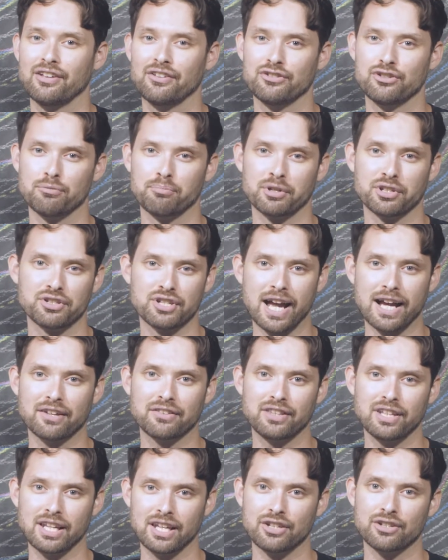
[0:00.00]
to protect
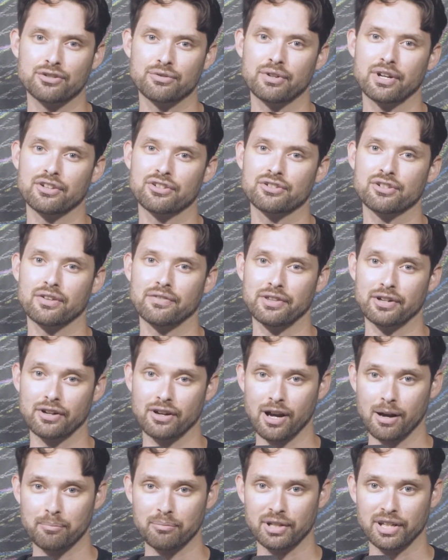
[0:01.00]
the interests of their
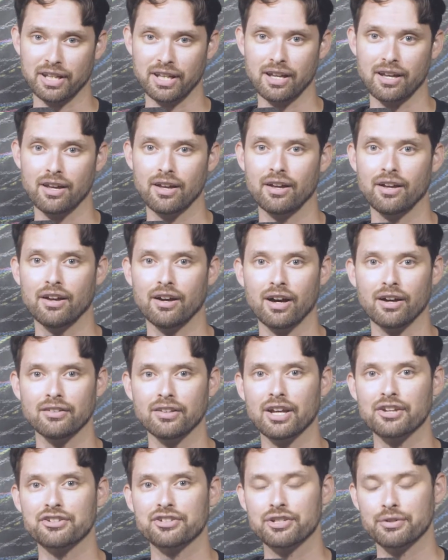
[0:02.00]
company
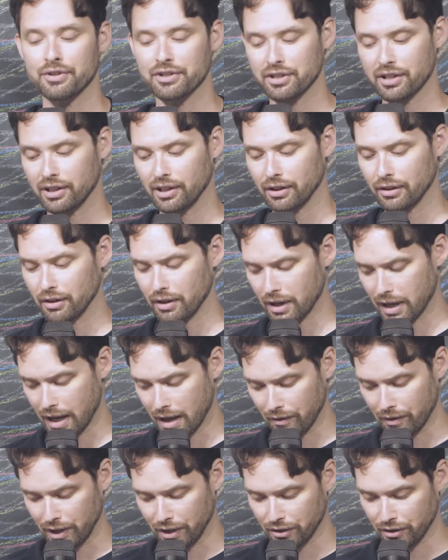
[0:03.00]
unless there is clear
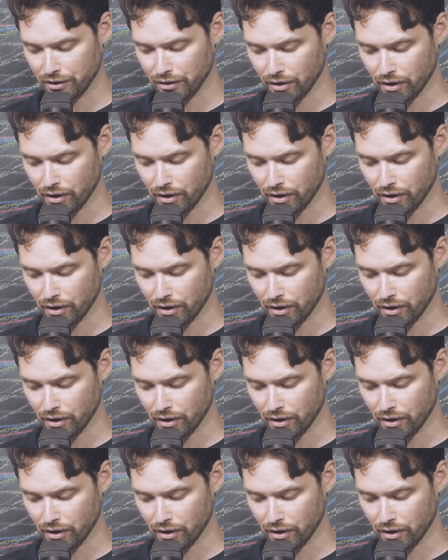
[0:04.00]
evidence